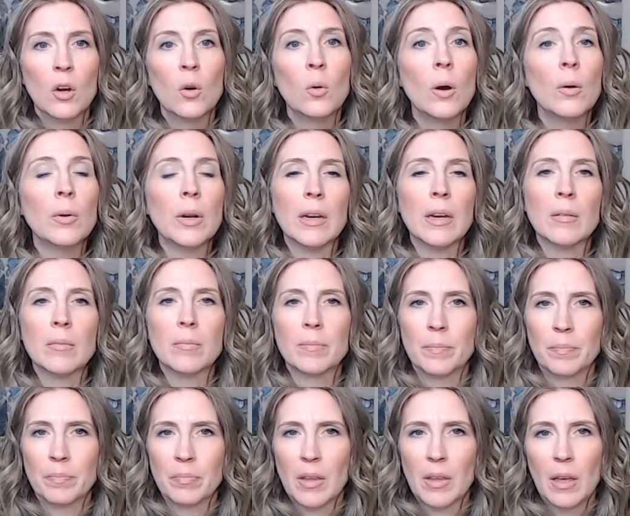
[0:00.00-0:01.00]
Quoting
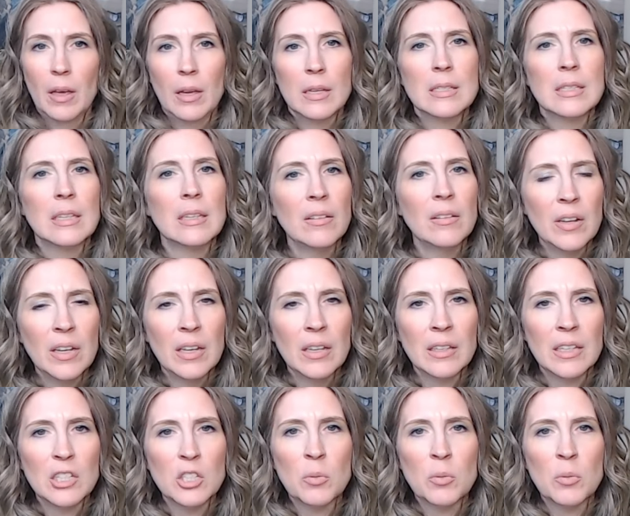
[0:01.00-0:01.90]
Significantly,